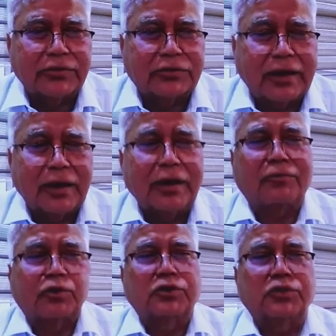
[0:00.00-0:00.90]
And, and of
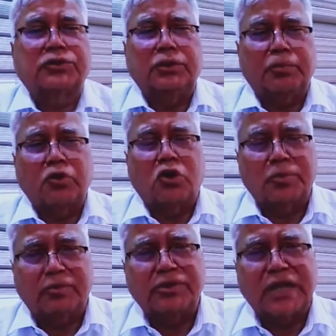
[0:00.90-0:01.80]
course, the bonhomie
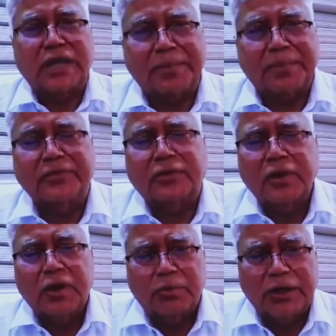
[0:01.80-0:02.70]
which happens
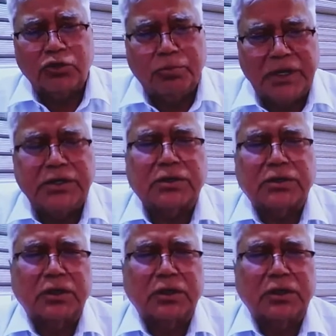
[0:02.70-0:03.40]
when you meet, uh,